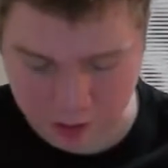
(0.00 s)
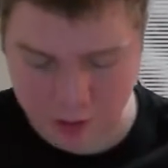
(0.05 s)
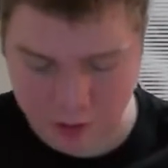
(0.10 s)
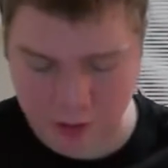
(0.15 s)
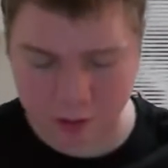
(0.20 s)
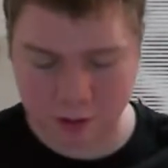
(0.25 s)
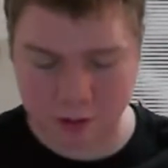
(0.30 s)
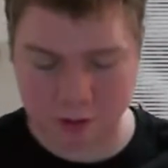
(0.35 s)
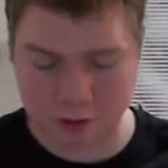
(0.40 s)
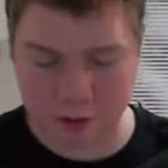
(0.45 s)

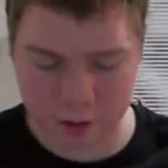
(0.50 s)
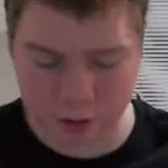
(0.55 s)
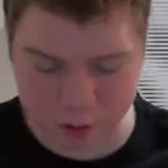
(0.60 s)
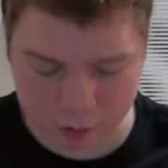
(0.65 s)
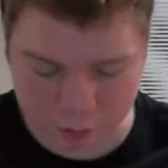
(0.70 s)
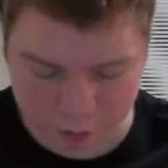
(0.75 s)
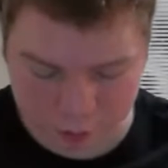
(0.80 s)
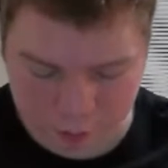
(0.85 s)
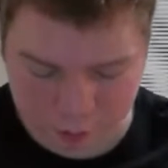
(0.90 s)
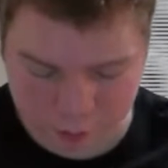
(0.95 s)
So this
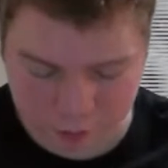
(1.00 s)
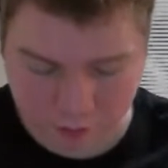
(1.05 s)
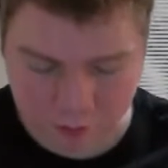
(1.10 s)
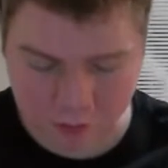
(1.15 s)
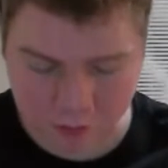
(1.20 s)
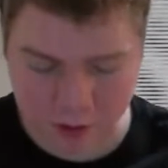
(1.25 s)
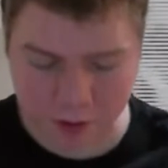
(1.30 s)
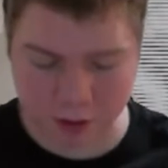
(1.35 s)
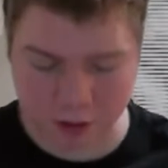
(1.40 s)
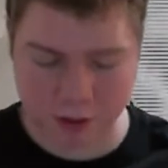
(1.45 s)
goes
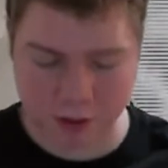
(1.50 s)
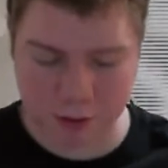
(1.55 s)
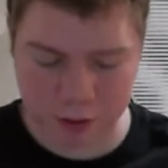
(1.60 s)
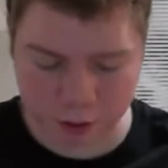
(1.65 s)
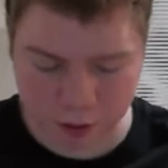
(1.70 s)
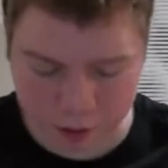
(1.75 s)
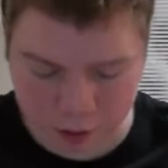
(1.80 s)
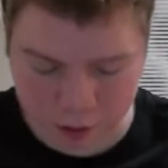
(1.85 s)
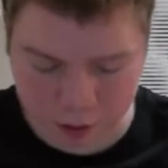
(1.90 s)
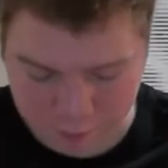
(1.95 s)
right there.
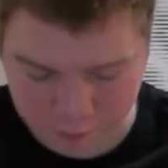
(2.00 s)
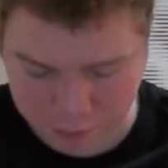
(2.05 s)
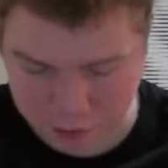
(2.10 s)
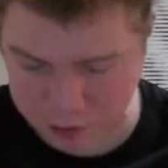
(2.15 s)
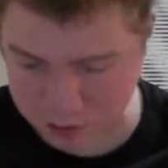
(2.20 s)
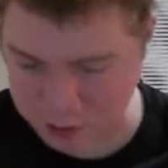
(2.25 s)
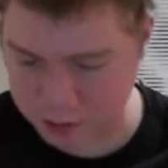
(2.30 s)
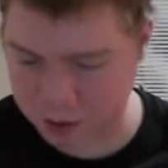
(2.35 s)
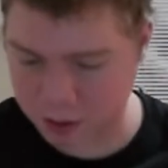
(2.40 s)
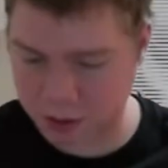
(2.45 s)
Yep.
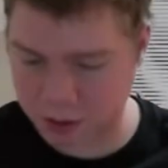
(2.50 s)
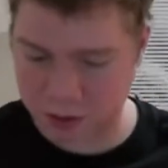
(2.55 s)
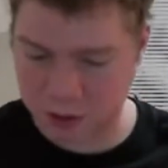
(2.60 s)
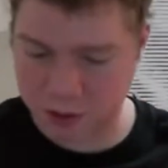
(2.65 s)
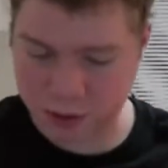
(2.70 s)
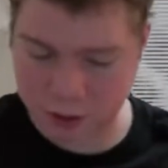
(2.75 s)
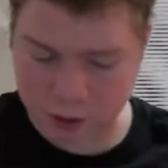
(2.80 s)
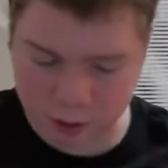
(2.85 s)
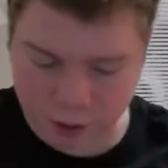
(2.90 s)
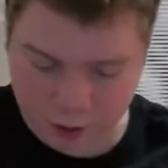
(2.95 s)

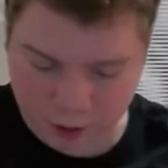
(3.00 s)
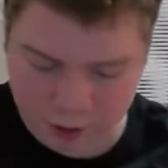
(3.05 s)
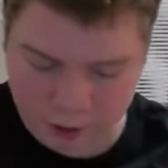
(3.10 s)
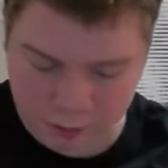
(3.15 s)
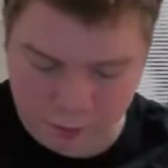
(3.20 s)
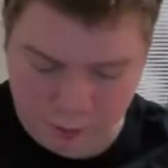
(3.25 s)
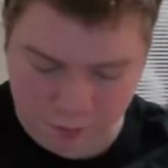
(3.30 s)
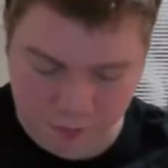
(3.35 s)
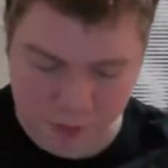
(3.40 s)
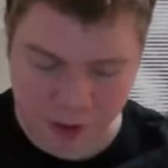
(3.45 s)
It's
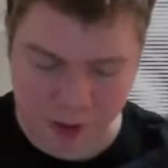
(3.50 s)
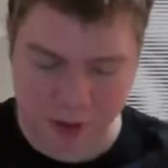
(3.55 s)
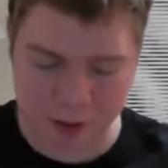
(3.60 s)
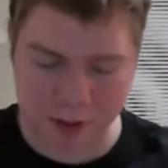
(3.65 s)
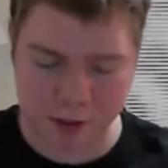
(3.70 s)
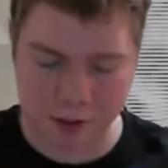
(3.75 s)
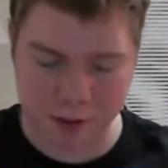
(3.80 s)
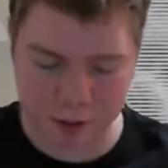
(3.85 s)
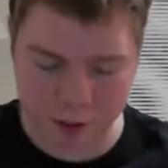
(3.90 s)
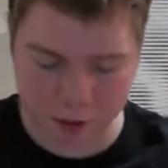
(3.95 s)

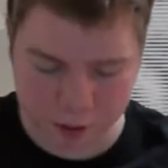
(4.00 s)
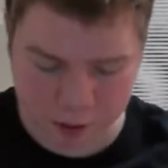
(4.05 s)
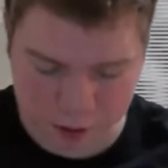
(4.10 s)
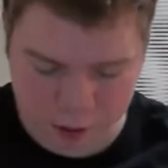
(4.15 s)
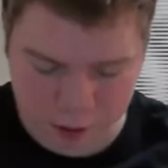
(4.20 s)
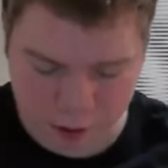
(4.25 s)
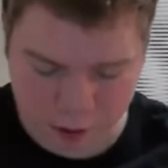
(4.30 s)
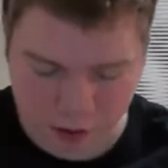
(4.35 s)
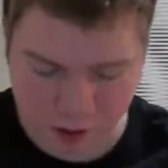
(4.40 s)
buns.